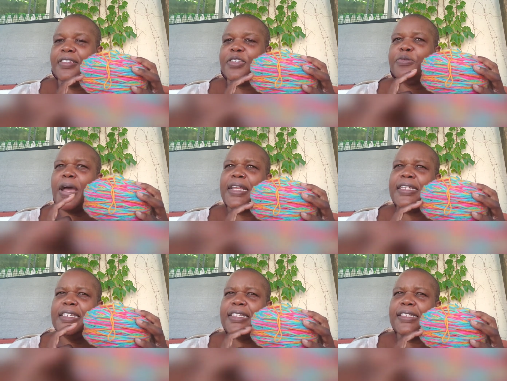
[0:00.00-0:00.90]
Do I,
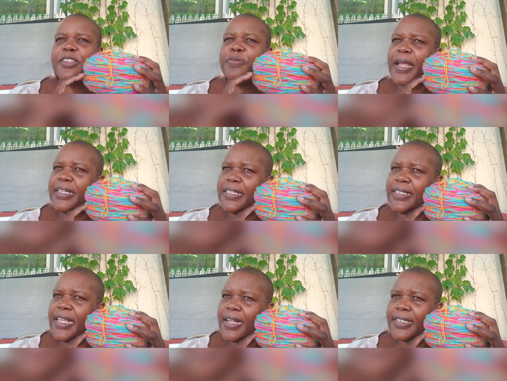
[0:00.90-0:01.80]
knit, do I knit
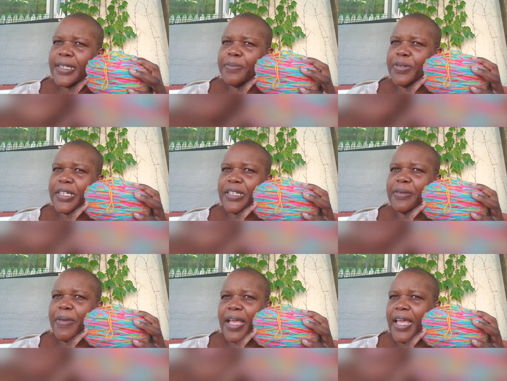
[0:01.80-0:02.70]
socks completely
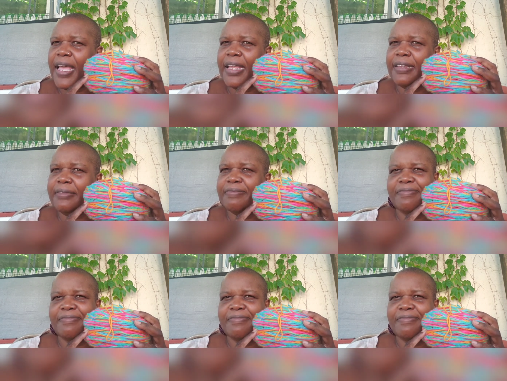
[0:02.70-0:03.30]
by hand?